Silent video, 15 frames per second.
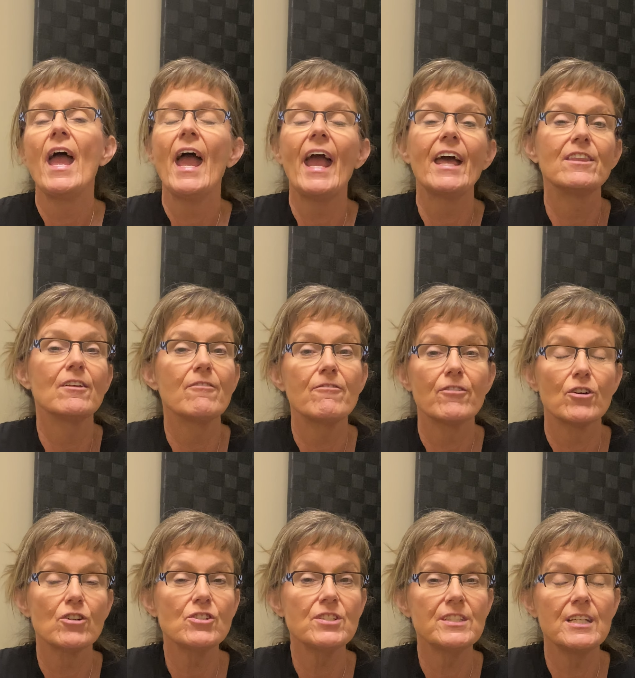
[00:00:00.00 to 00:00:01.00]
And the
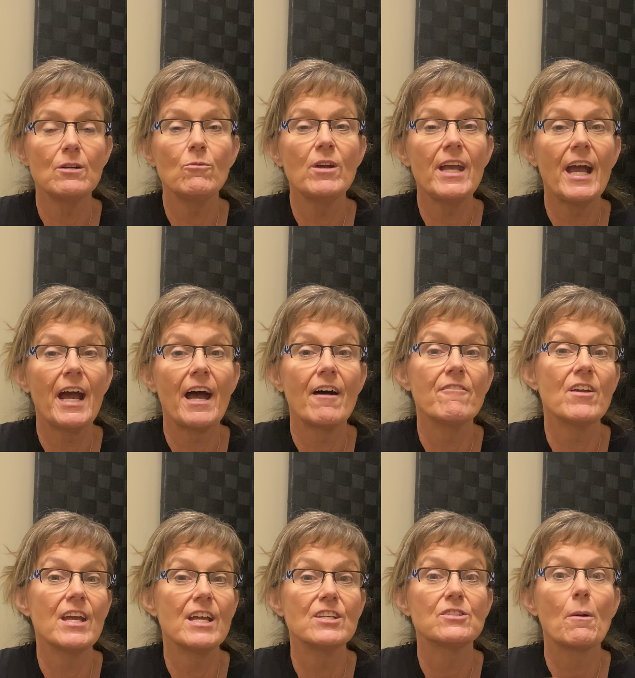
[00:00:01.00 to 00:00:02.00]
first thing we have
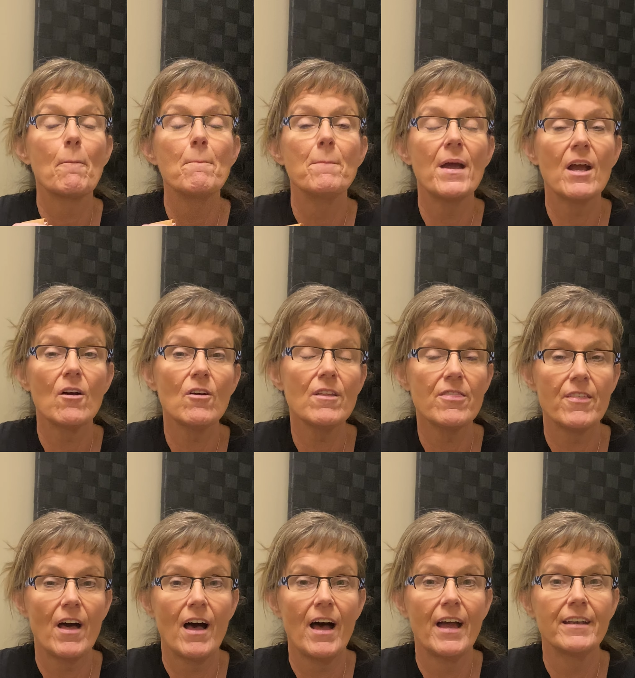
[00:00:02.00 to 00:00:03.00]
is
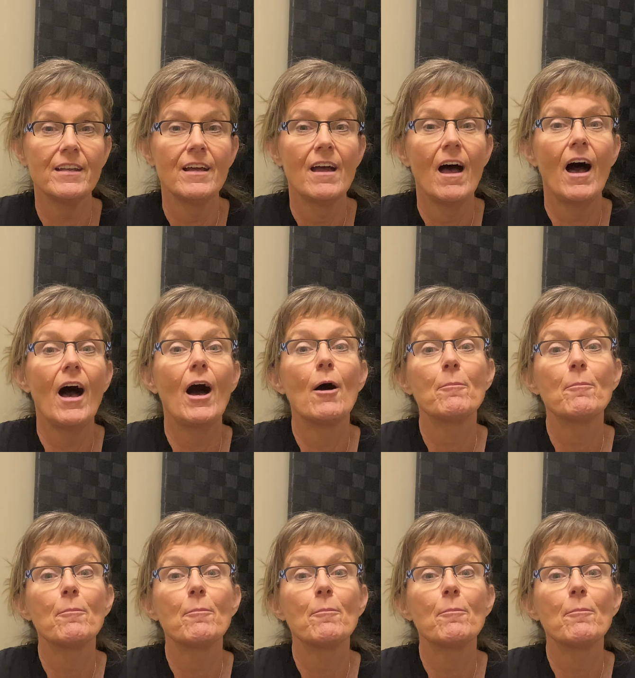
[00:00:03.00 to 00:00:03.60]
Marathon uh,